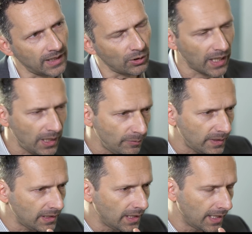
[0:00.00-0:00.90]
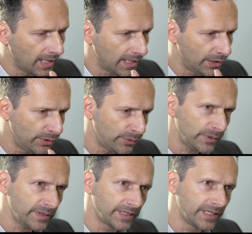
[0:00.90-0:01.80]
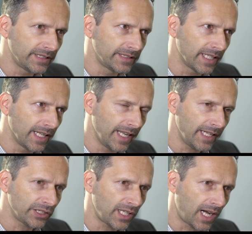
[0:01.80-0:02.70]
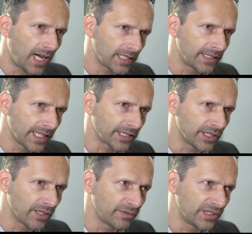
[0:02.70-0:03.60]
Now, can we use this ledger architecture,